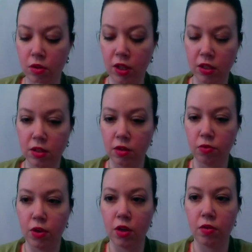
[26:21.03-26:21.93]
That's the
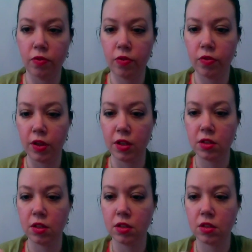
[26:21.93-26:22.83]
fun of this.
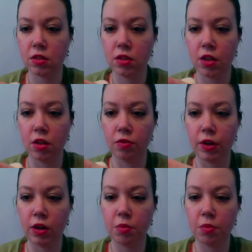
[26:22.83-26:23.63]
It's, you know, very